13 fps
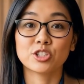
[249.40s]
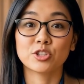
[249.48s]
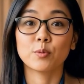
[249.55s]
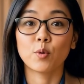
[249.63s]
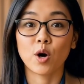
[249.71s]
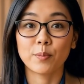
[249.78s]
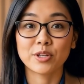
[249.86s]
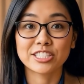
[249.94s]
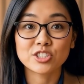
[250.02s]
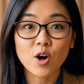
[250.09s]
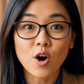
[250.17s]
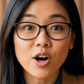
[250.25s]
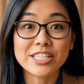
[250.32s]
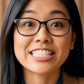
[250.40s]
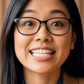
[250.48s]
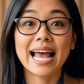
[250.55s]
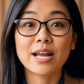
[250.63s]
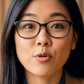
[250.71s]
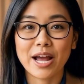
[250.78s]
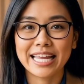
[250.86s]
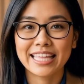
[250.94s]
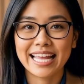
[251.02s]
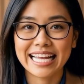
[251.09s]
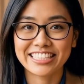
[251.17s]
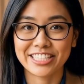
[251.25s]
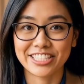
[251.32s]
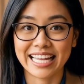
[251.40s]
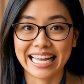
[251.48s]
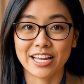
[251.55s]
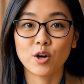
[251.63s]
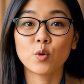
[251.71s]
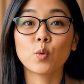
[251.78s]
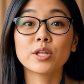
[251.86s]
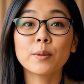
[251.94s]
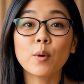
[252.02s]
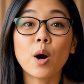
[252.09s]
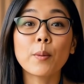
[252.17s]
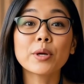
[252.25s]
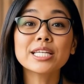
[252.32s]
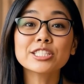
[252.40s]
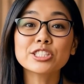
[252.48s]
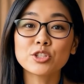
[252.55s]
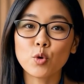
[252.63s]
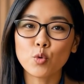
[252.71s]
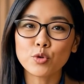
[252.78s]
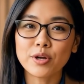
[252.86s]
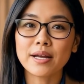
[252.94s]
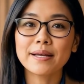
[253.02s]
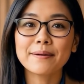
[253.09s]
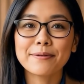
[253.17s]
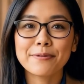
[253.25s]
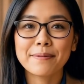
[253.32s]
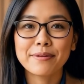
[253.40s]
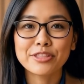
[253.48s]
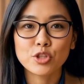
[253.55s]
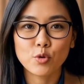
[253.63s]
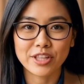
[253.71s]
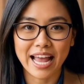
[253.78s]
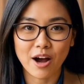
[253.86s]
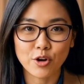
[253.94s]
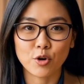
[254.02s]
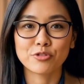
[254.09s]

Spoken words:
to the property's cost and recognized later when the property is sold. So now you're